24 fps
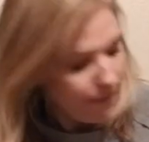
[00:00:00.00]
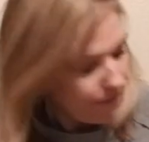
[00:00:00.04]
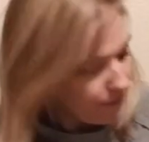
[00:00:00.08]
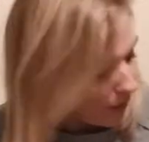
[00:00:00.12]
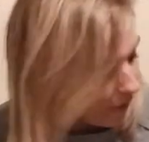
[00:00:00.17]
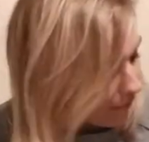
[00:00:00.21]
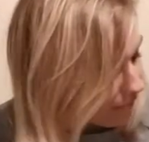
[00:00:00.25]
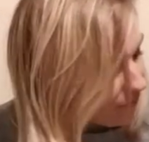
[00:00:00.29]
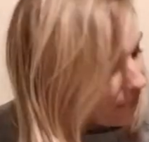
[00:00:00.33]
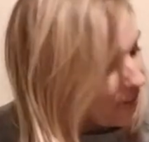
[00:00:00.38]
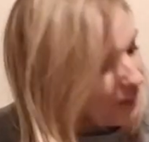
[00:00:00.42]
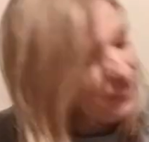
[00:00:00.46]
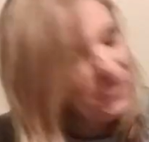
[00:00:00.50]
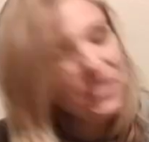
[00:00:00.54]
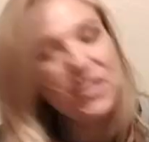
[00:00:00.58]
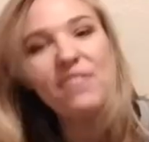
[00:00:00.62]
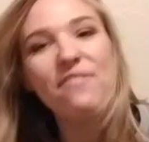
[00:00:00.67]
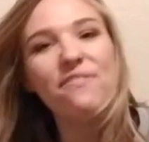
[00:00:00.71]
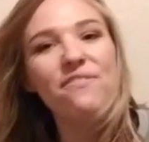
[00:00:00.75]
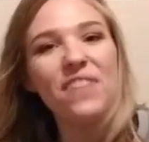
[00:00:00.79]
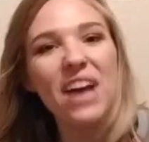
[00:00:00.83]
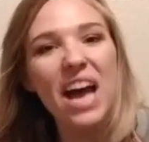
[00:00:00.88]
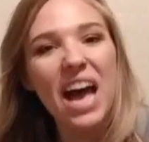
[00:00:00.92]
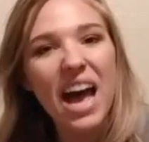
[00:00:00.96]
for
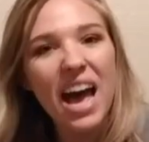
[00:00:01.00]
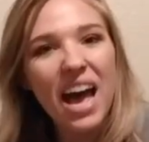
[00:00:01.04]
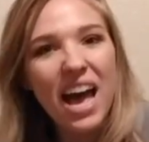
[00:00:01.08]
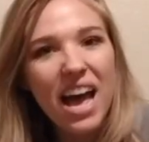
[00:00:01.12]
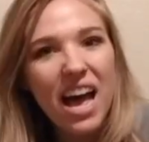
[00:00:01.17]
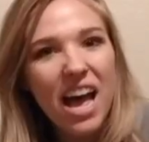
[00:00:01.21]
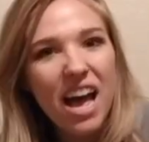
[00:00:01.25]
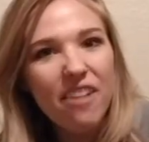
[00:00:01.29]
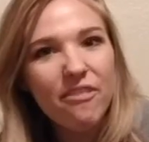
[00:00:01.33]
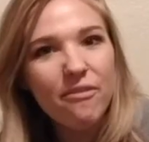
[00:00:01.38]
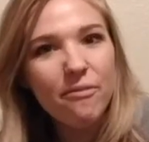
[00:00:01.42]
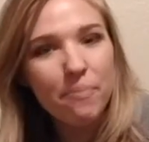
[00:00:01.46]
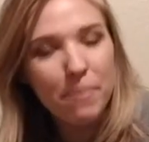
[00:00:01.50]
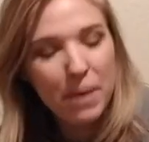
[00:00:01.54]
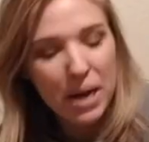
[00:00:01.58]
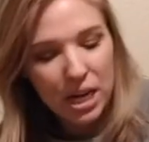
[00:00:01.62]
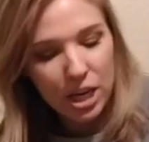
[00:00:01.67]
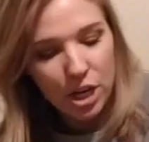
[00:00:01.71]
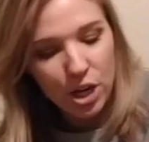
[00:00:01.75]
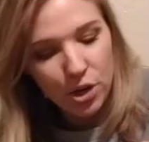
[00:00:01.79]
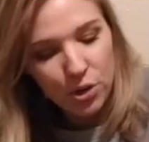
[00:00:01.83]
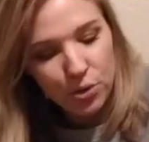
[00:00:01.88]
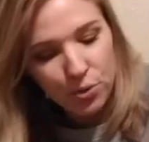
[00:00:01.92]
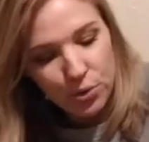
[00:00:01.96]
55
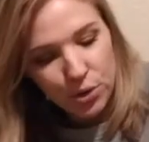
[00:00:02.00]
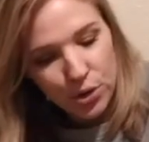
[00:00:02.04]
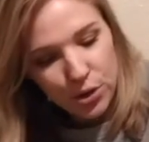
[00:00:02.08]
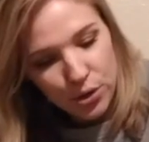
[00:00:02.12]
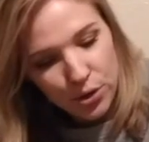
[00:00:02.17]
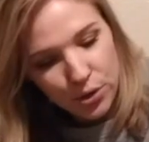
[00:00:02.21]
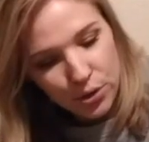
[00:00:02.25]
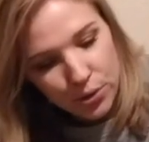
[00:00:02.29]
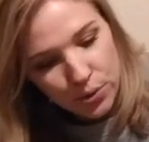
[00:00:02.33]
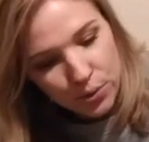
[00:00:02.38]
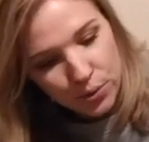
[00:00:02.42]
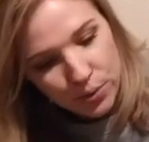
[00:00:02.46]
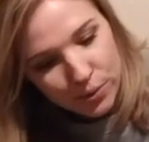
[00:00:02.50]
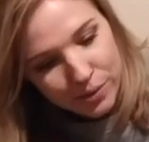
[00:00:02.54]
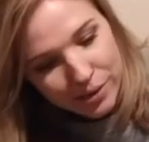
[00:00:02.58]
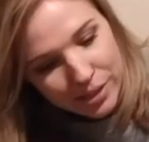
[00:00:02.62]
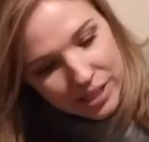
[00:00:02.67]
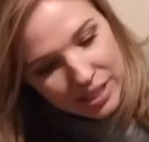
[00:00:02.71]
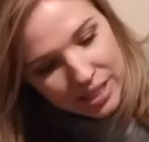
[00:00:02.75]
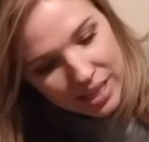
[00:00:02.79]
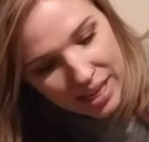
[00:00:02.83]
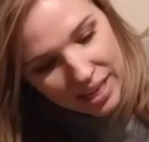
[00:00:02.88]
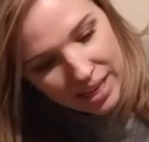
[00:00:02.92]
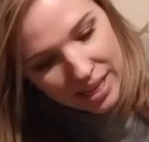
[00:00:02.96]

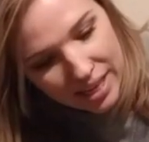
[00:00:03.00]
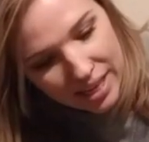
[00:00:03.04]
buckaroos.